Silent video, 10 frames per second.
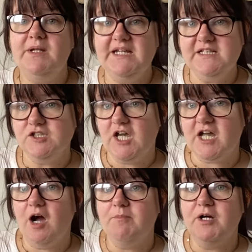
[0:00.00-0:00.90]
Please
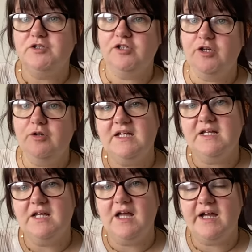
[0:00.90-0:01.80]
check out my two
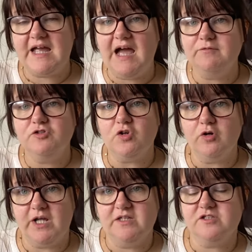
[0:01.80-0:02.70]
accounts
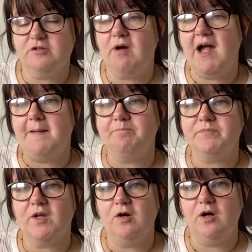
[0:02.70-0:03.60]
on Instagram
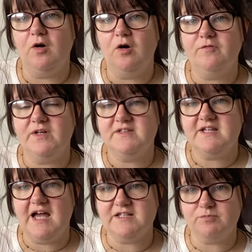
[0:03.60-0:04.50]
of
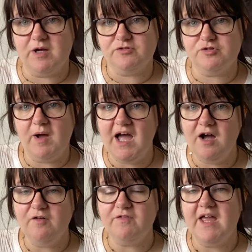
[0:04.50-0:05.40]

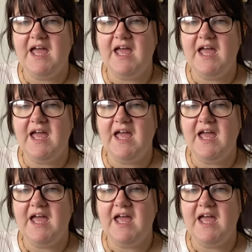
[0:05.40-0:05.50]
tazwells12.